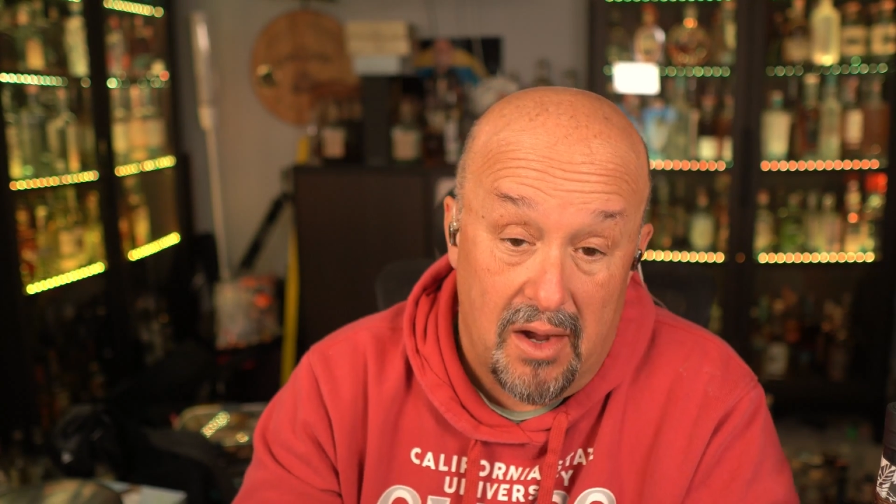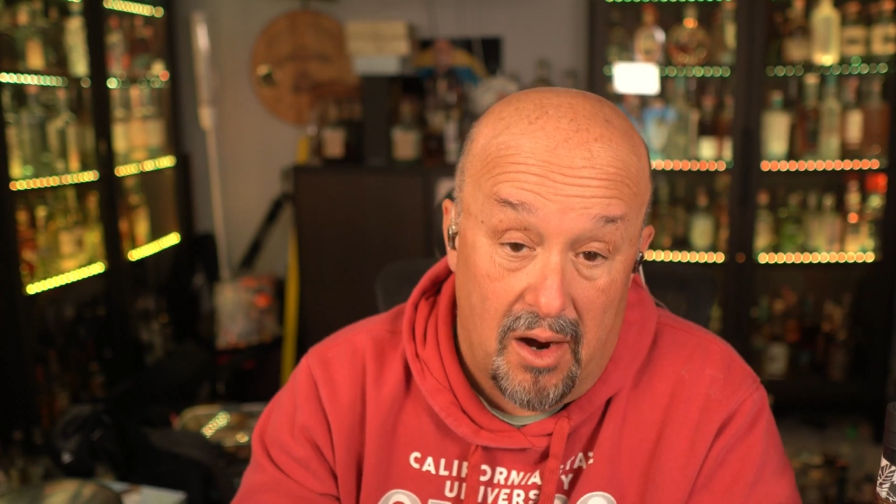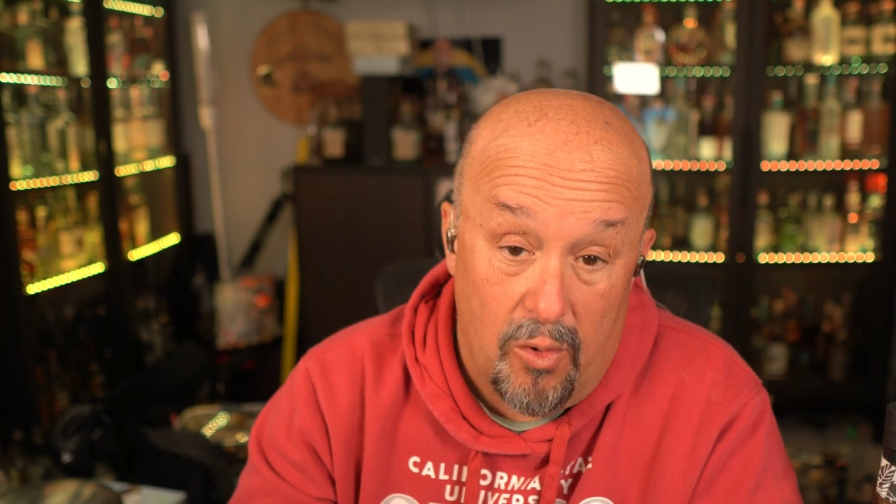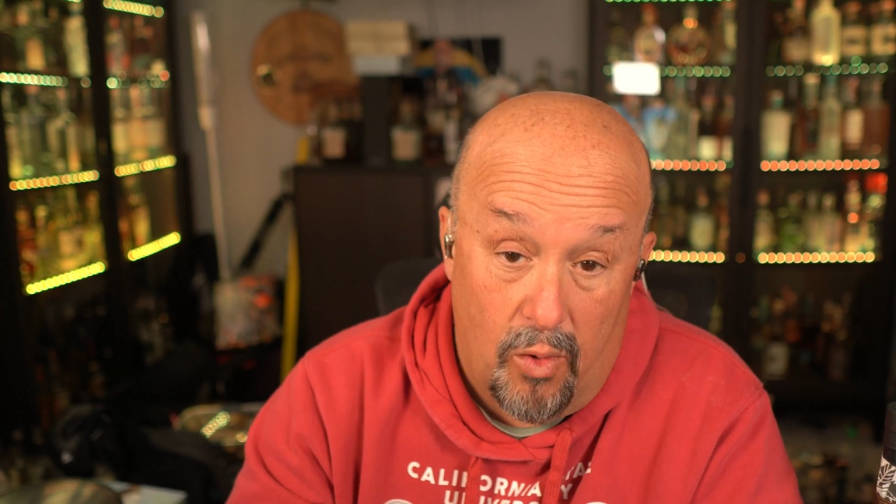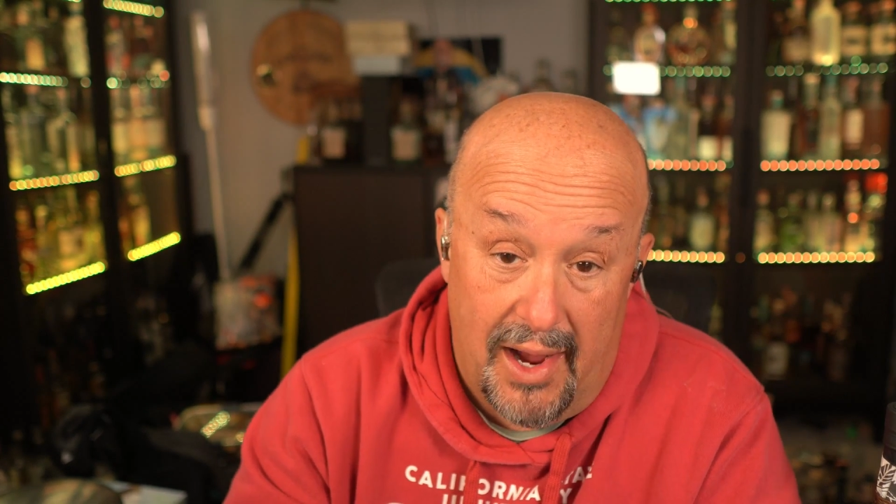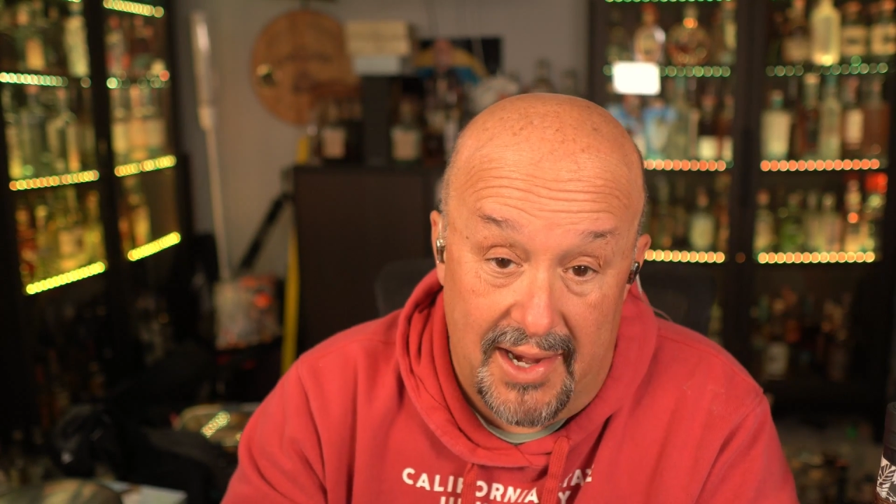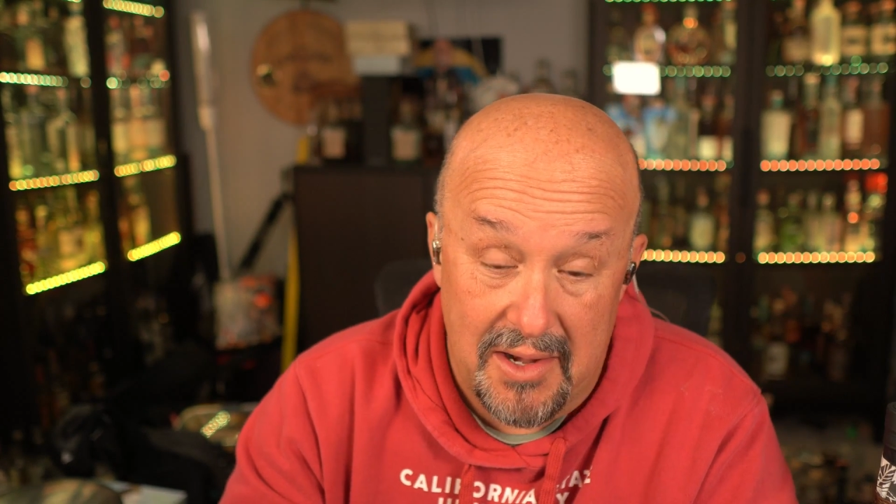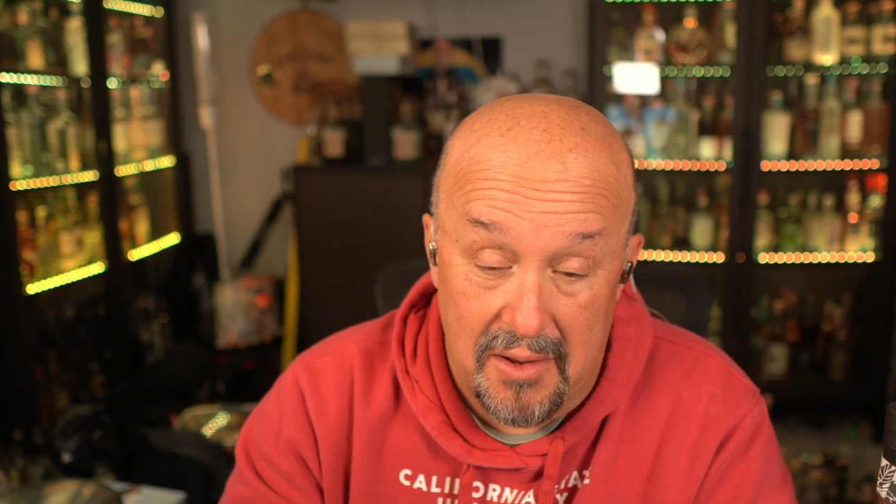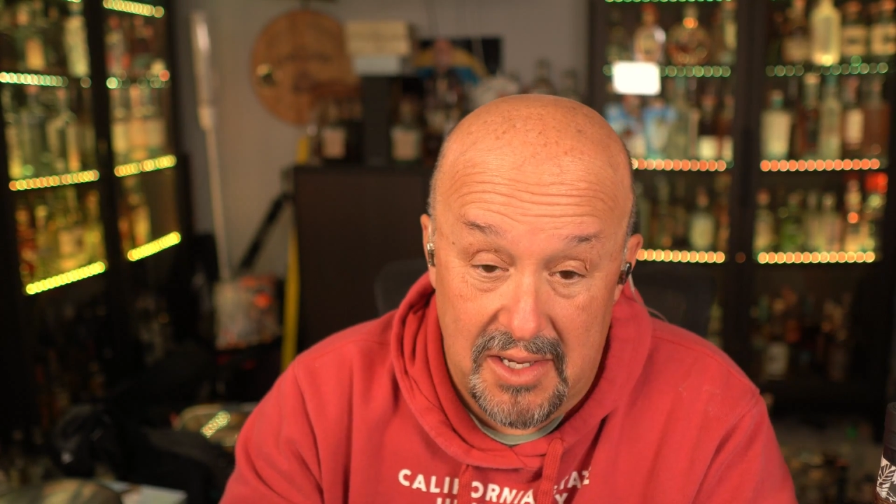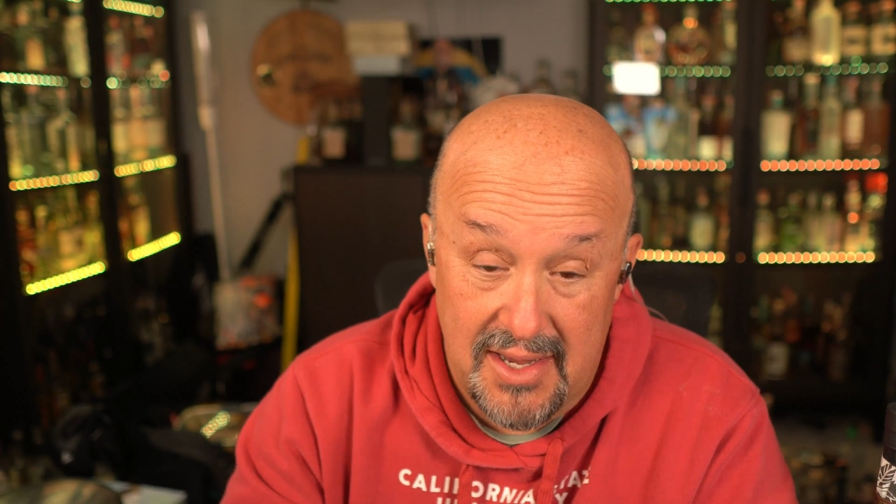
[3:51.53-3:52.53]
are
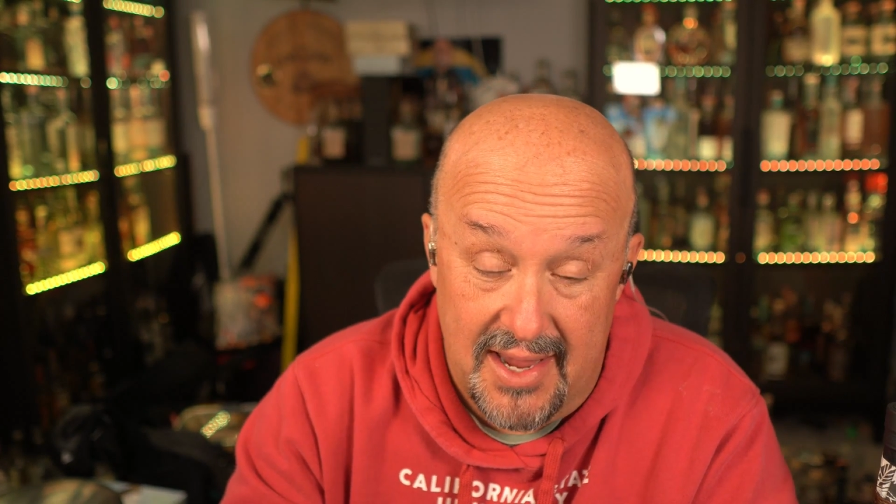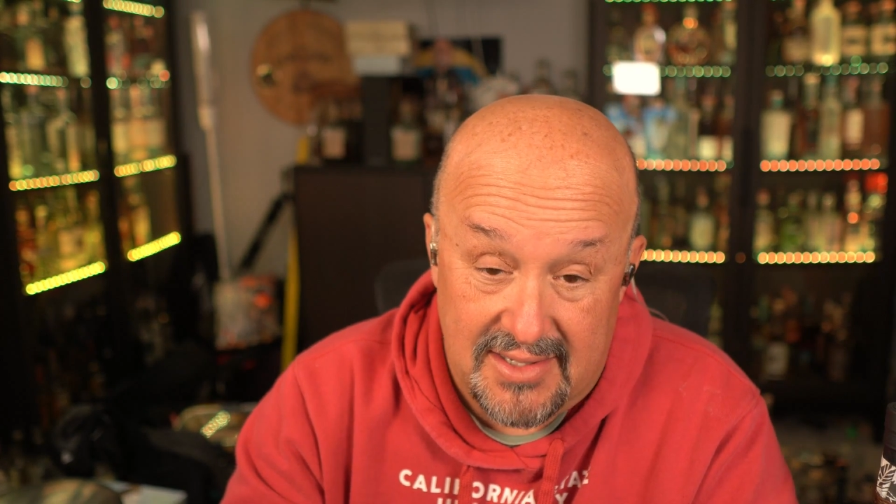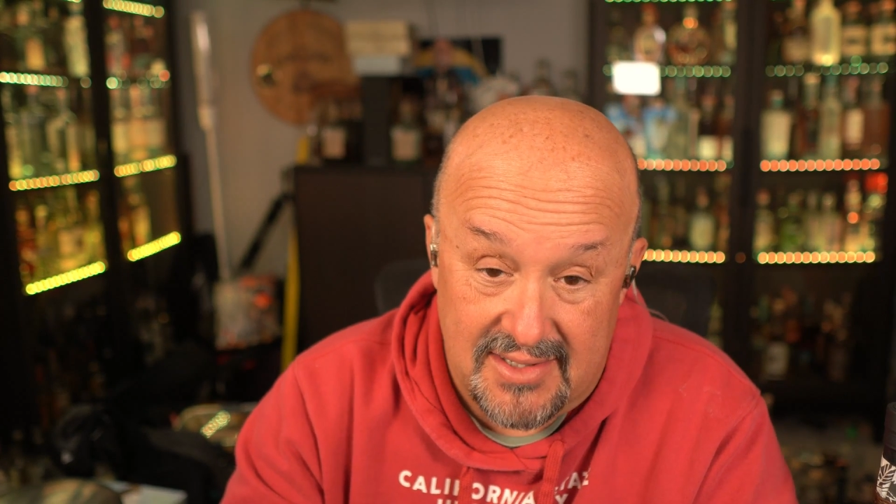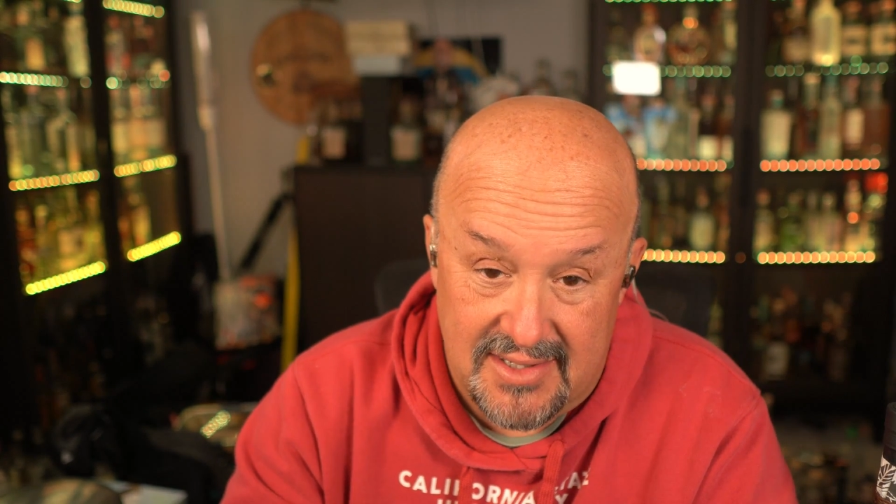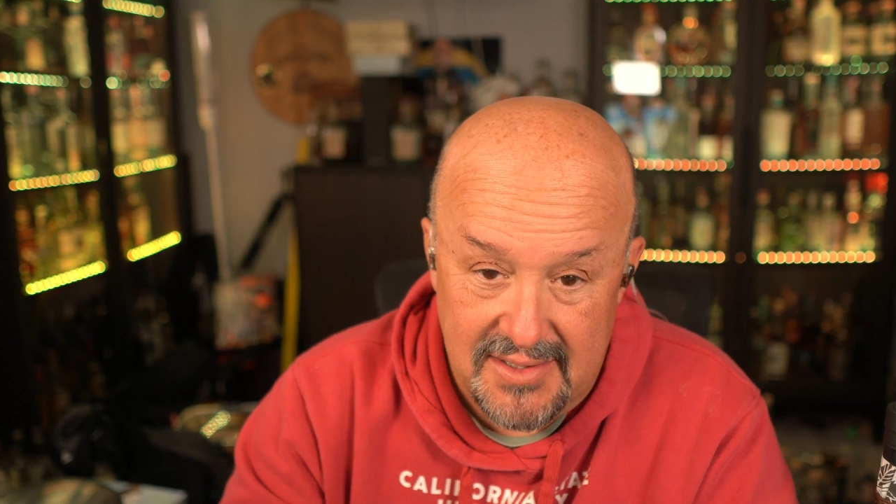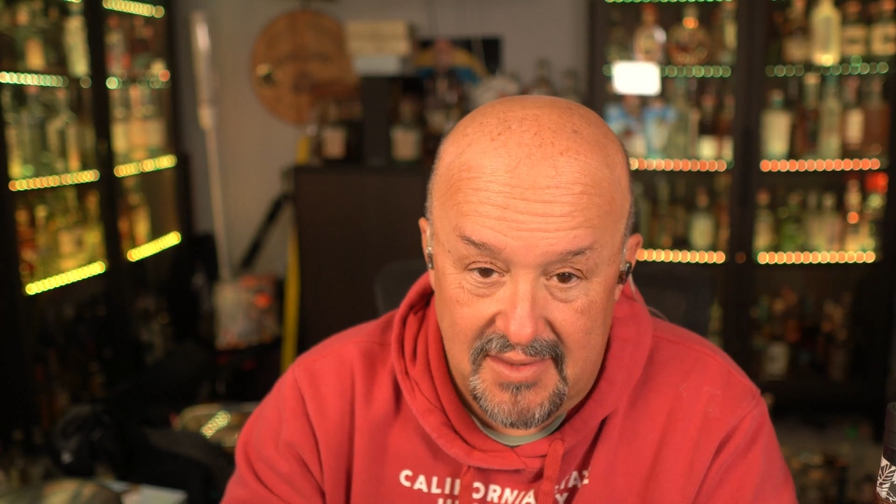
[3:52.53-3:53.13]
wine yeasts.